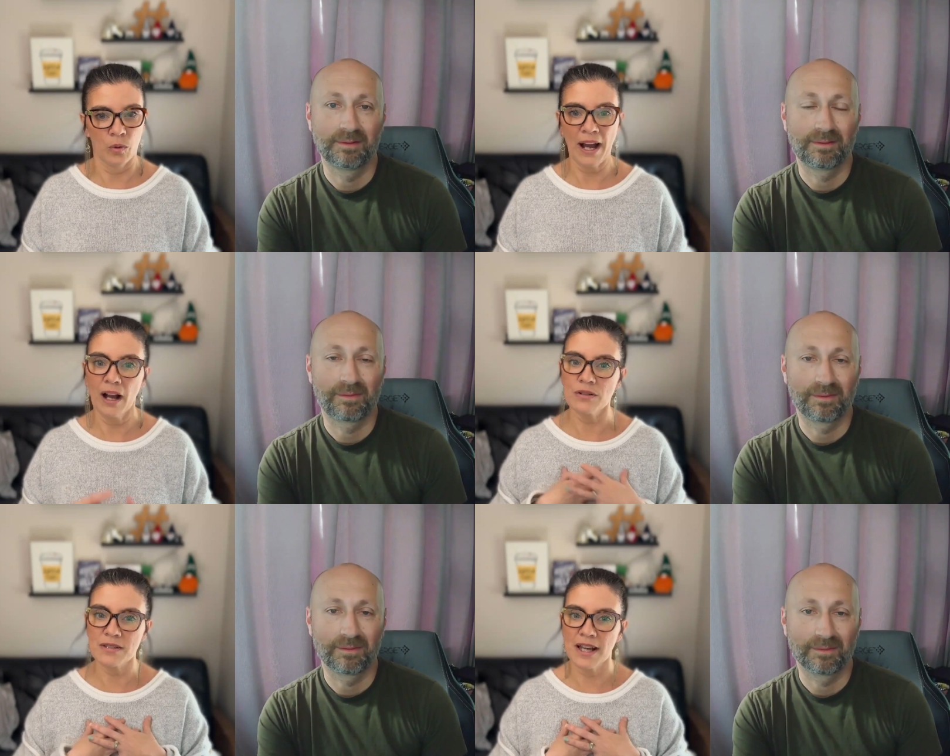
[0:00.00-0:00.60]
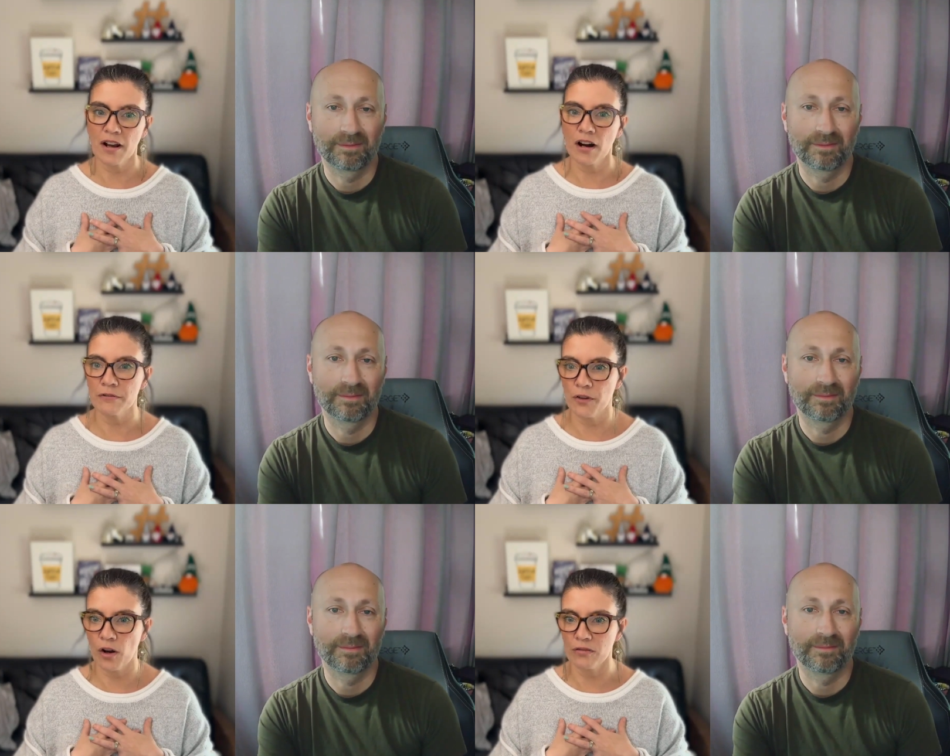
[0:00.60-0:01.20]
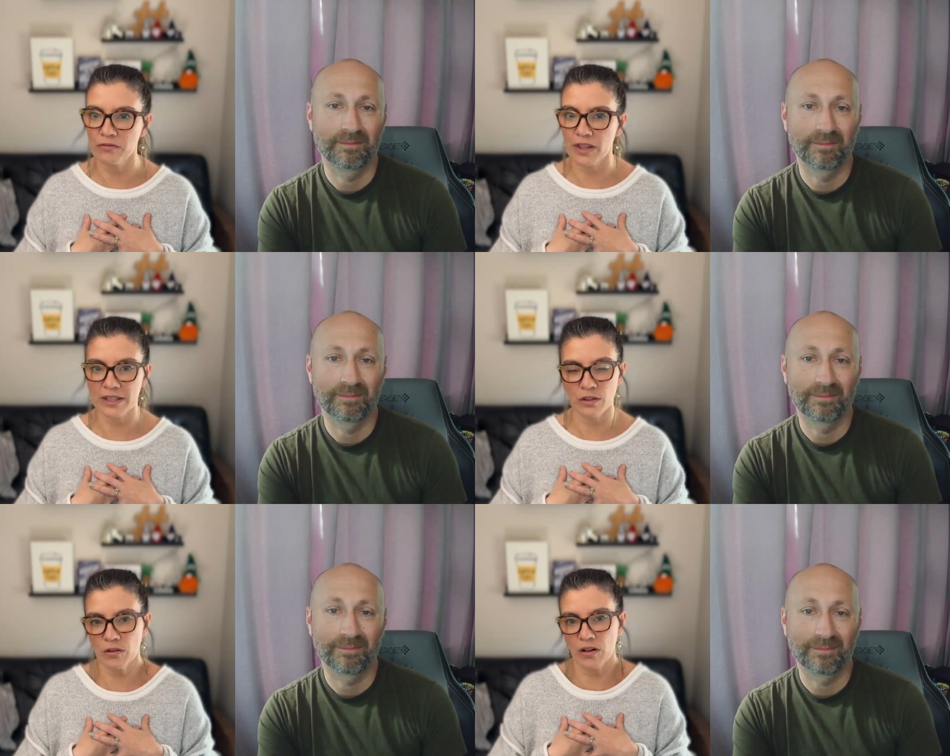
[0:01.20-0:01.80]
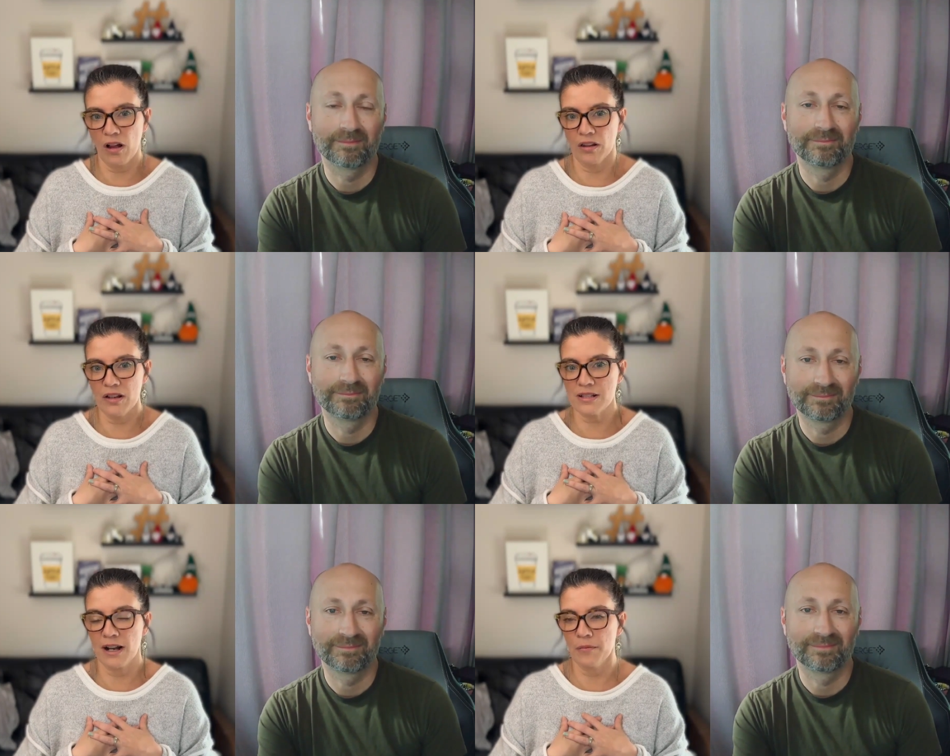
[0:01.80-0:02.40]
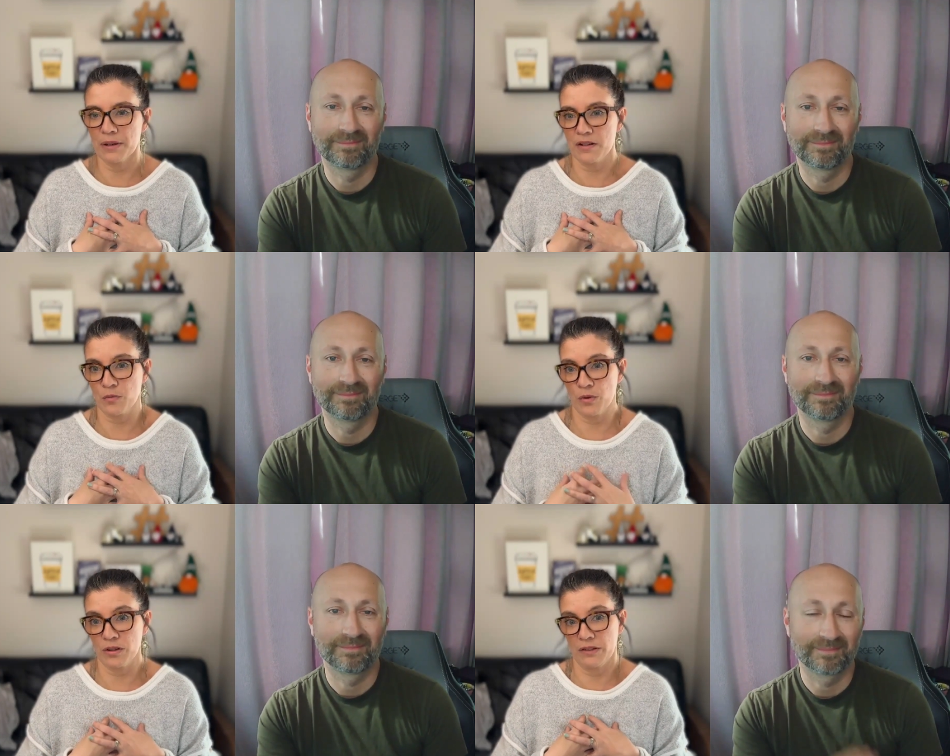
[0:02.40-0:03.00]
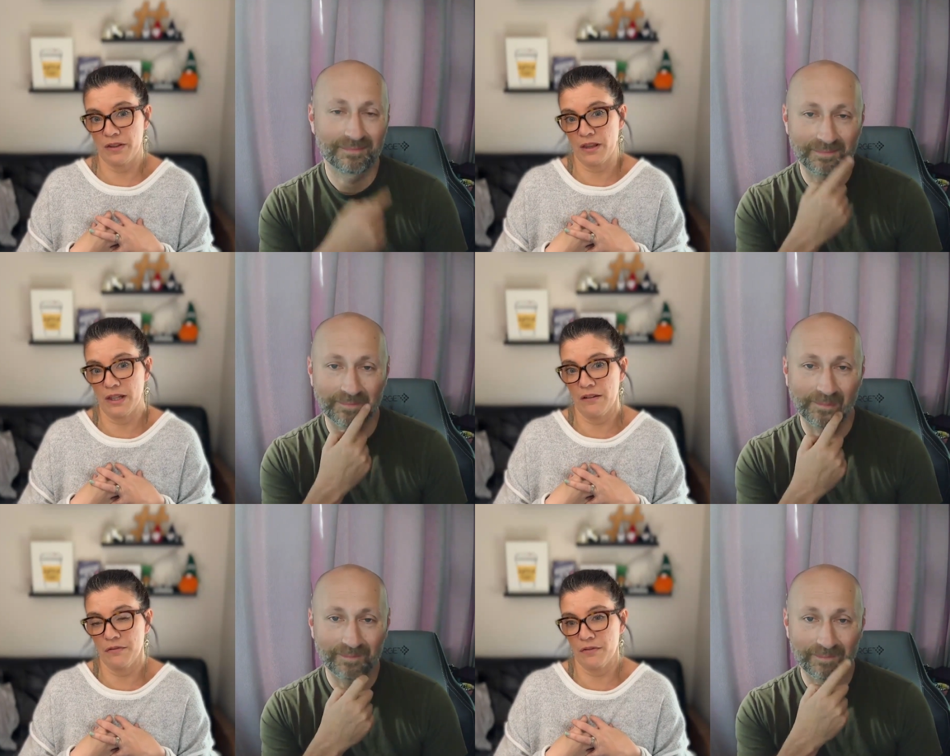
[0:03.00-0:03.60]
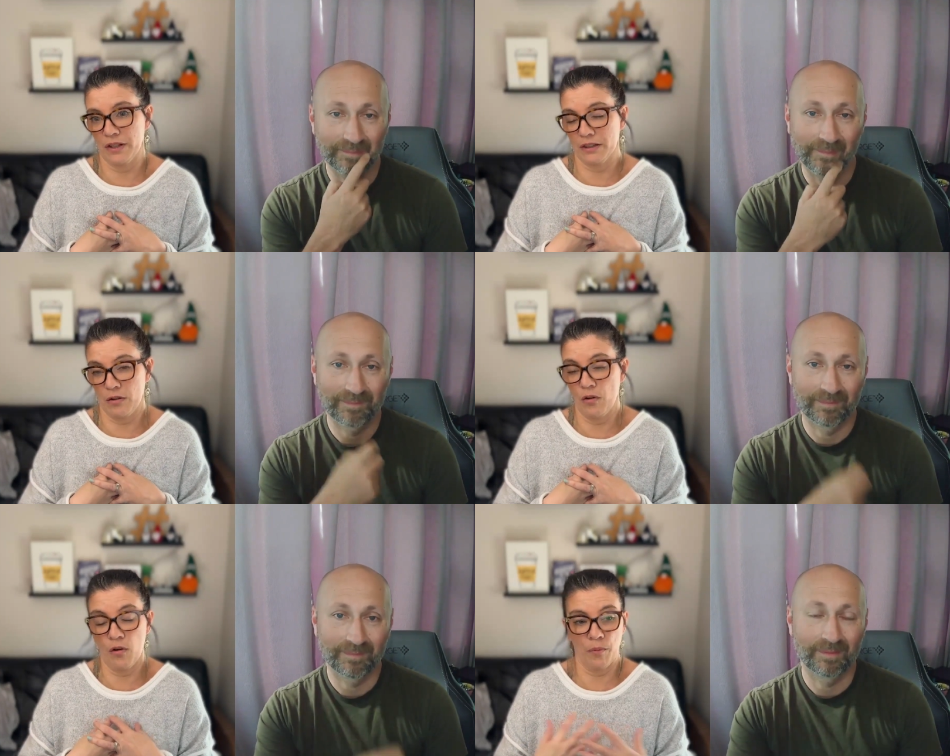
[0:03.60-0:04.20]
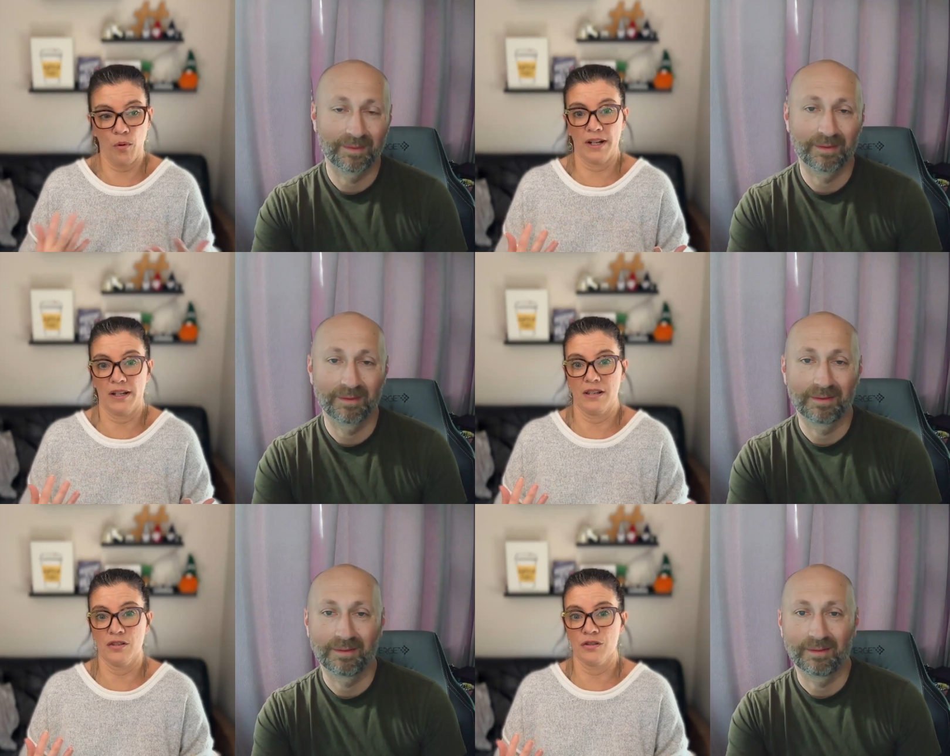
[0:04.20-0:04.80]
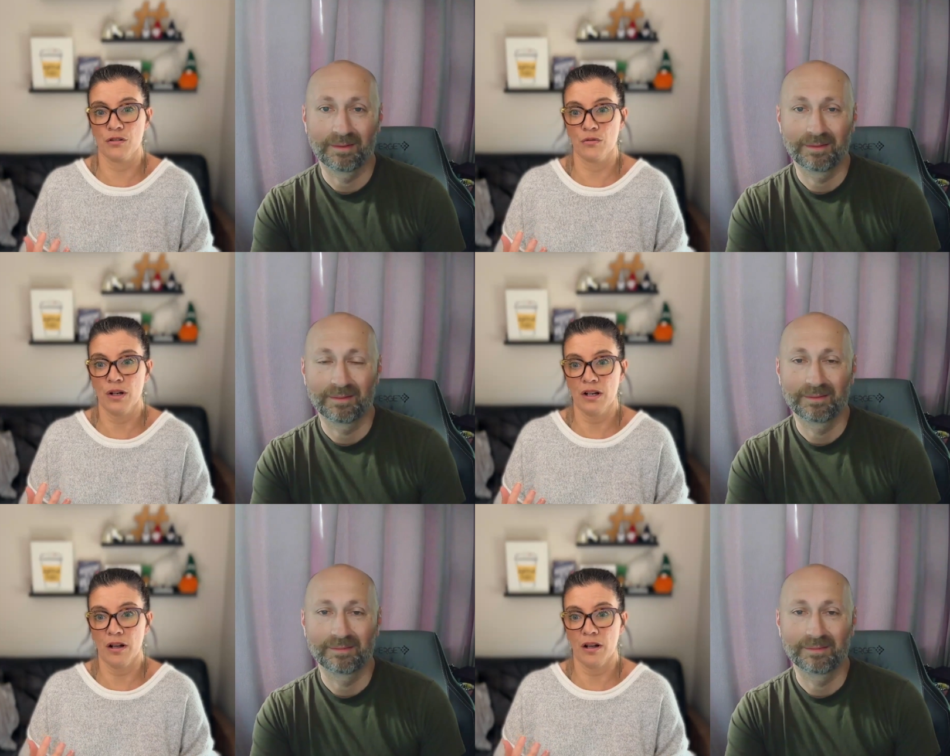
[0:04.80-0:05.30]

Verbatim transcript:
Speaker 1: how is that our fault? Like don't call us out because we're living the life. Like the whole point is to